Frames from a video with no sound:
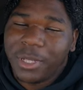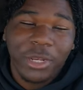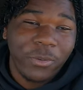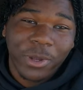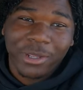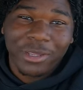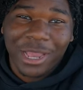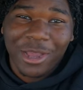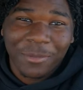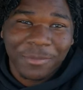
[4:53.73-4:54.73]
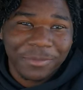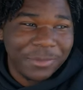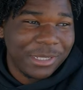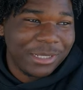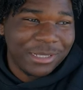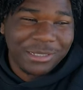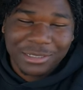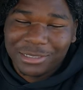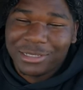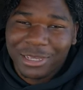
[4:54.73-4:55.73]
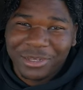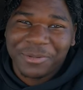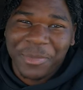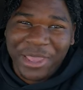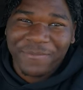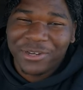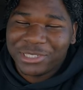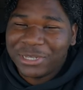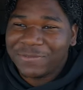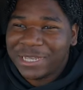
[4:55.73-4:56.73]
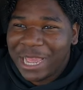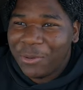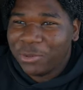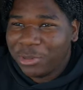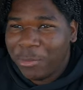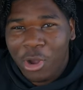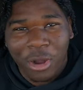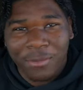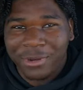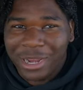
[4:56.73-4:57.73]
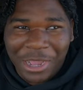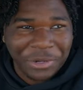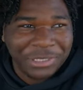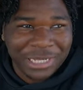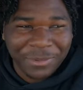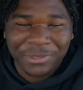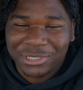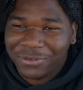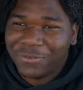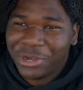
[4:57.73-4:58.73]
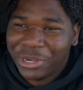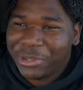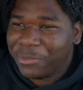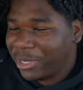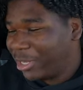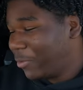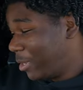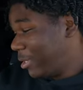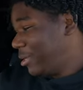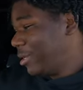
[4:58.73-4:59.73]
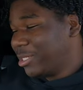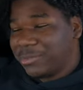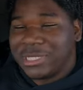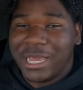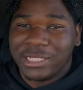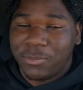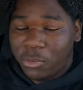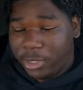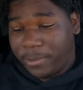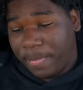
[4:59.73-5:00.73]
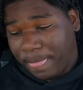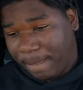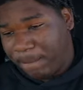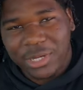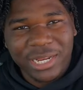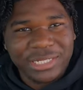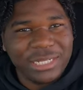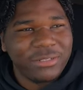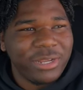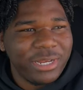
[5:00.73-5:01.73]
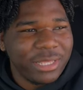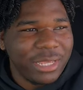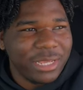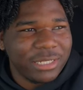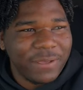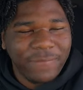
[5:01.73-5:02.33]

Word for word: Anyway, y'all, I'm yeah, I'm having a tough time with the barber and all this type of stuff right now. But anyway, that's beside the point. I'm trying to see if there anything else.